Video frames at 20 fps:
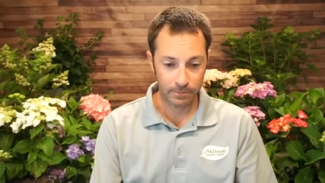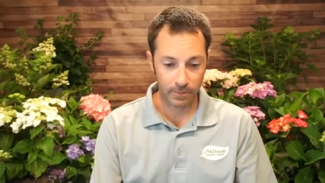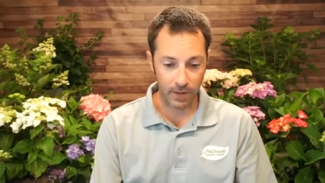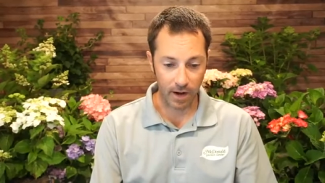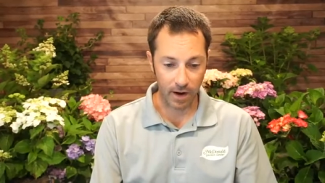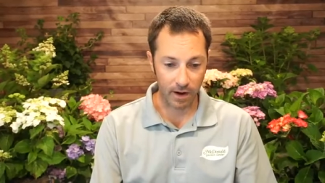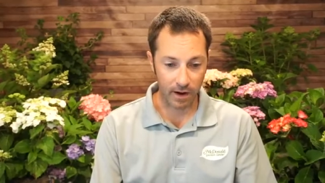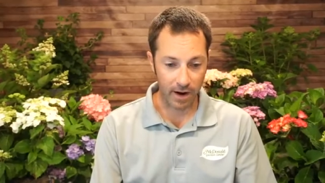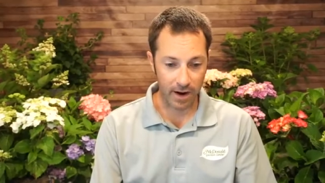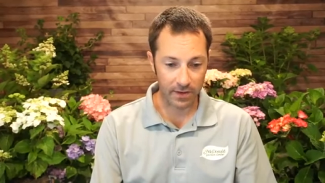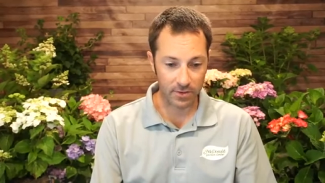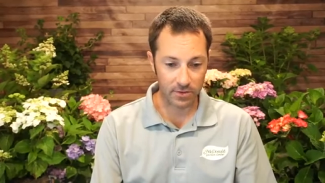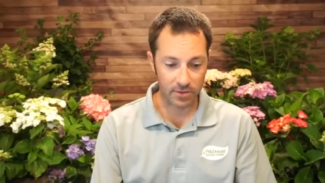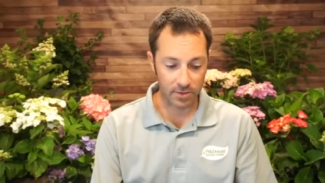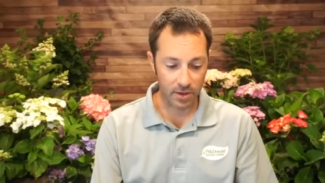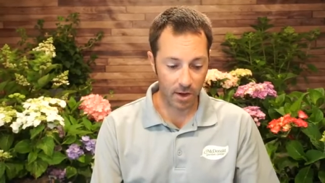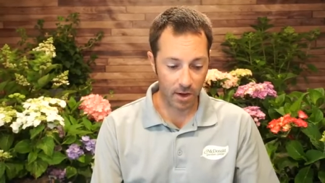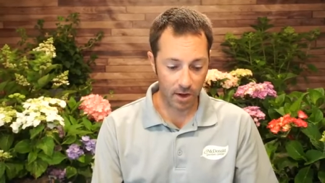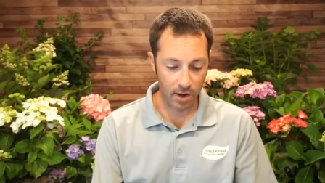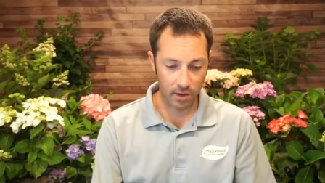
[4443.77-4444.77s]
All right,
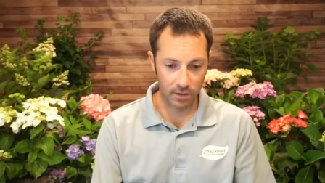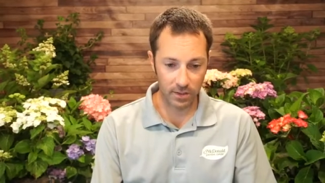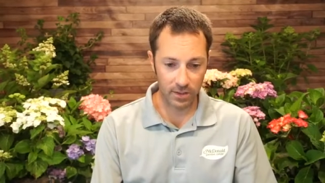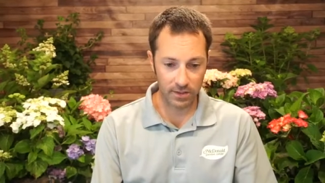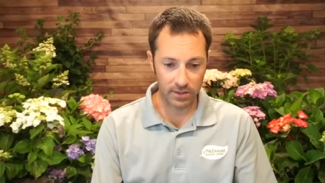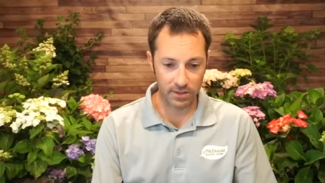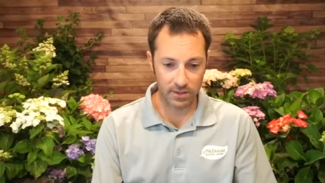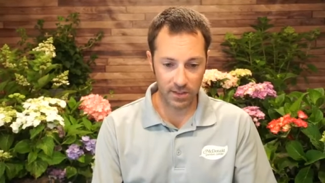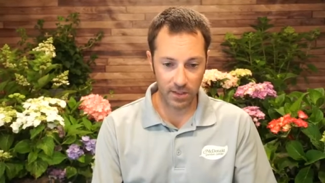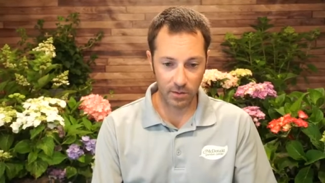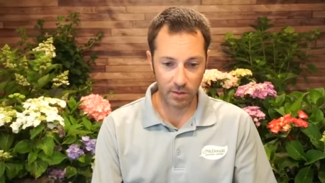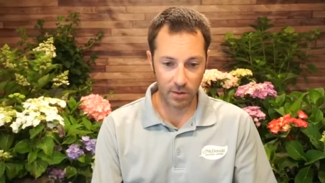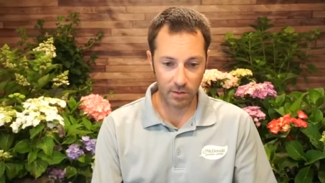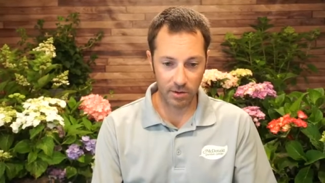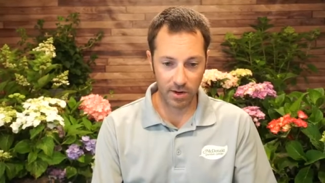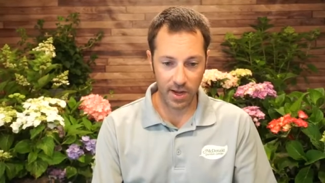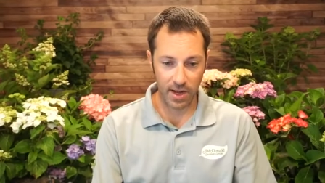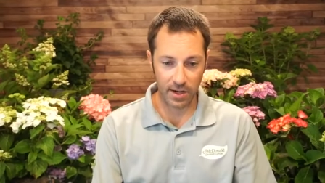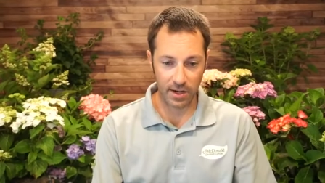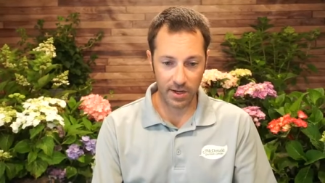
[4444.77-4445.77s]
so let's see where
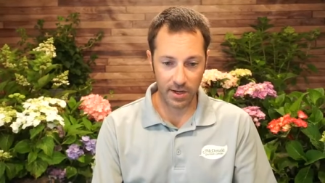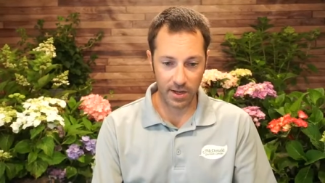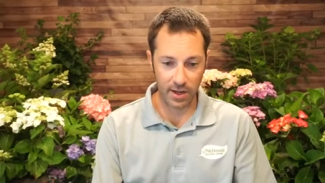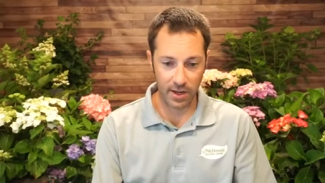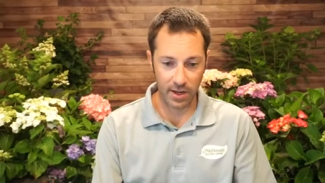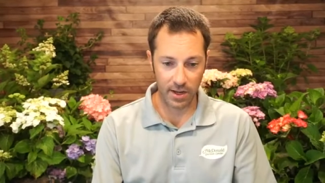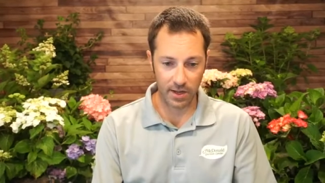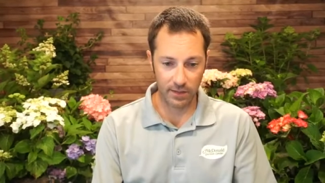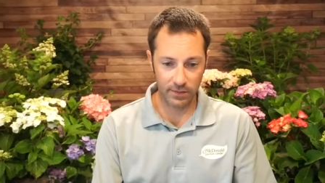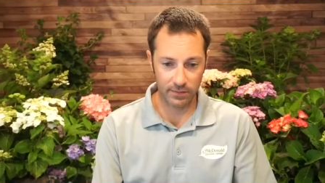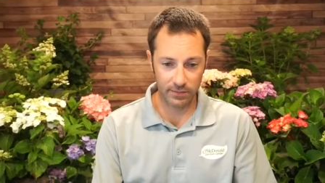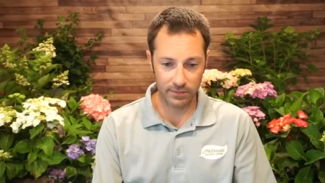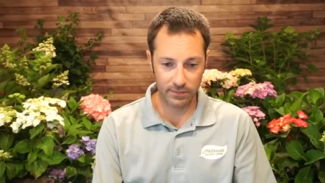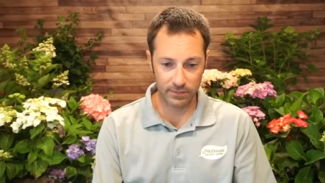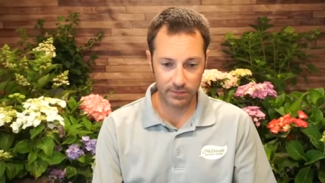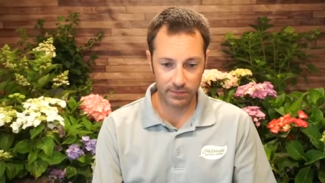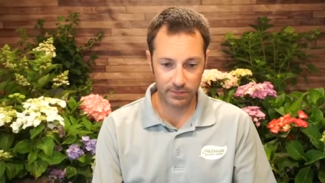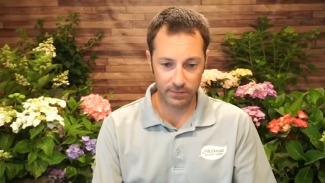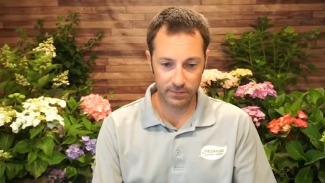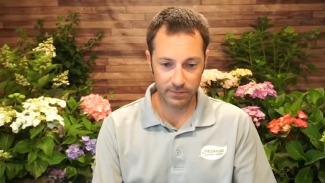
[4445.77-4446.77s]
we're at now.
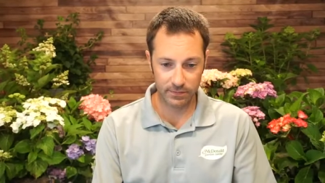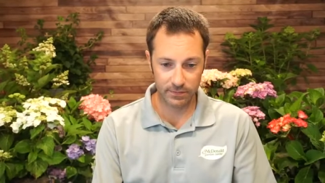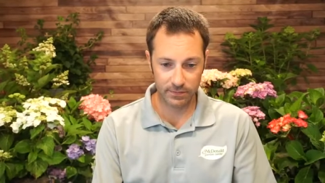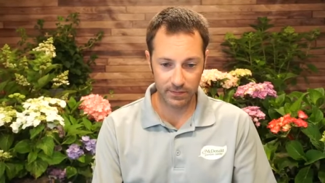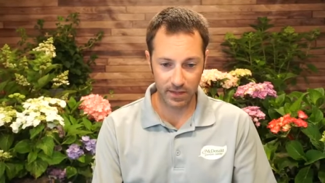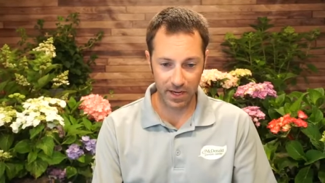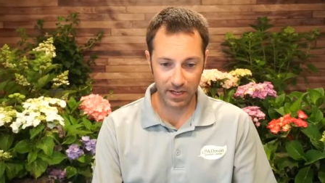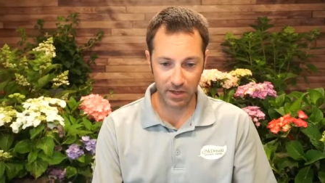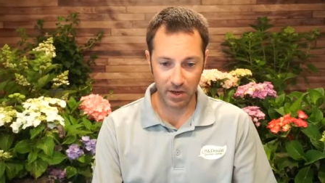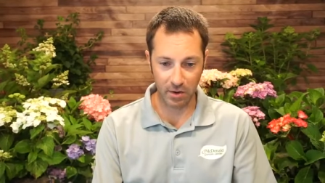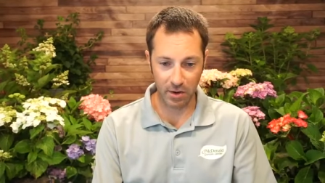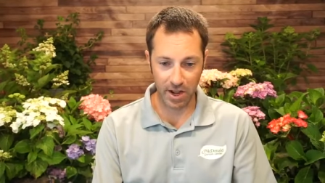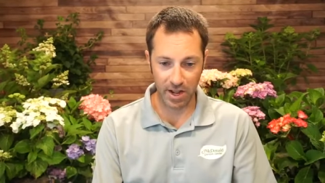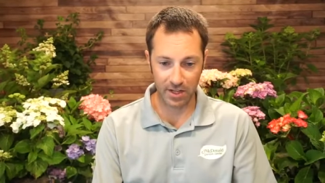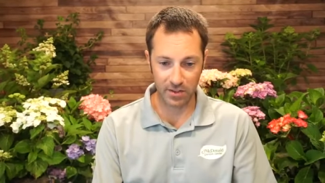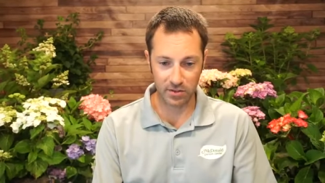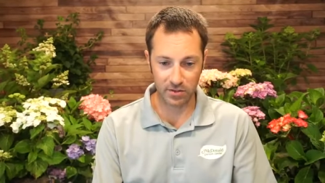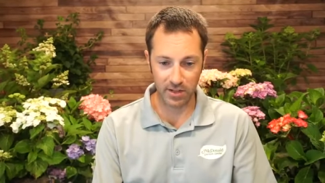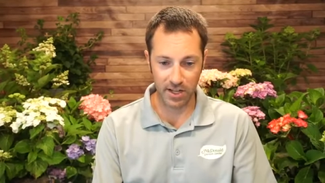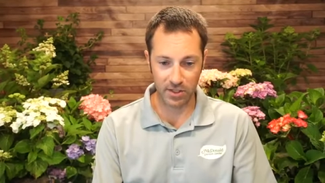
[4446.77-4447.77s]
I know I
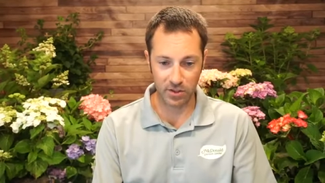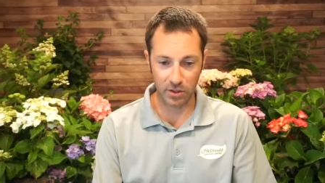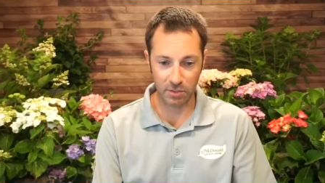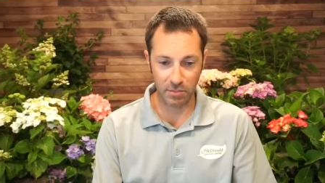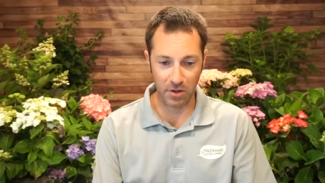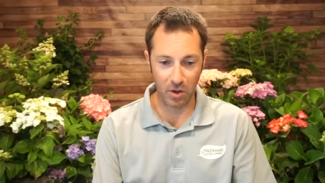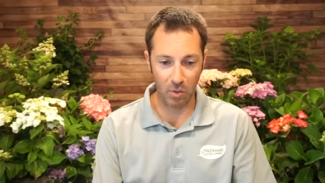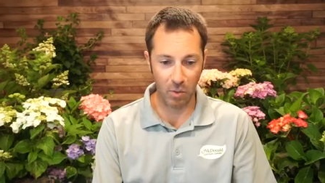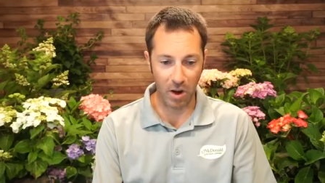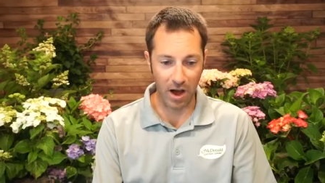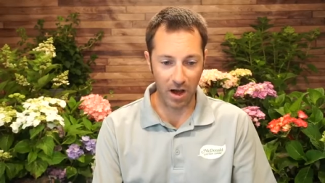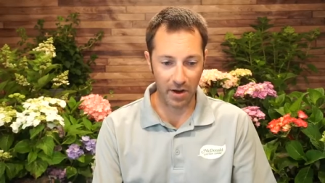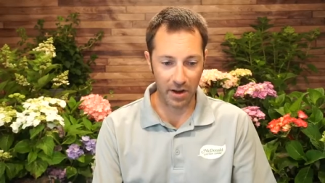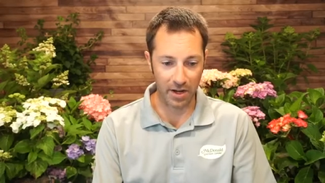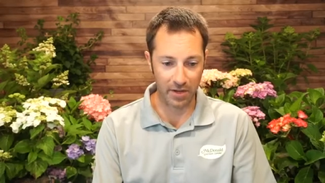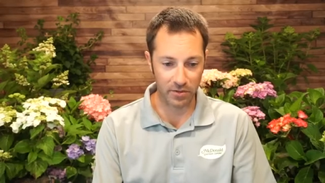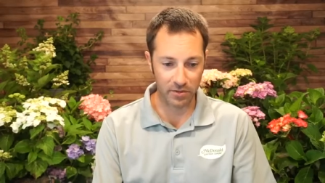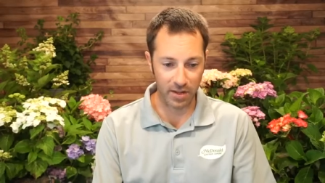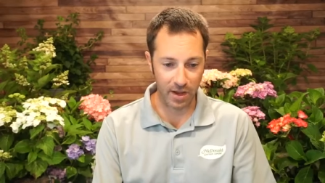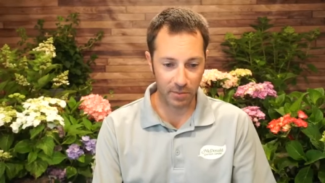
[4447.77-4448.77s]
answered, that took me a while to
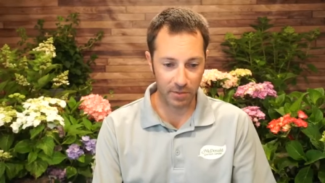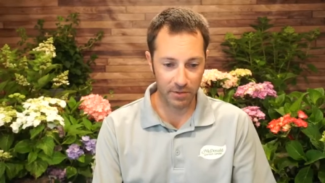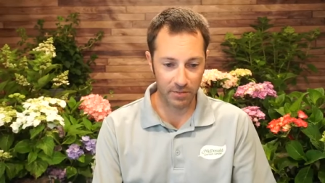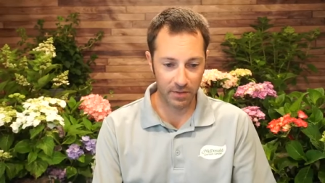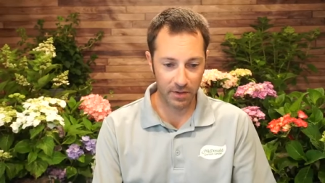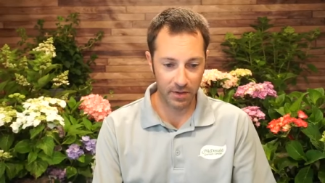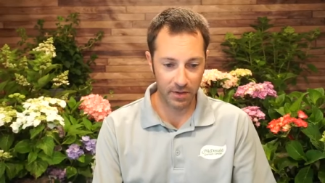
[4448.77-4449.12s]
answer that one.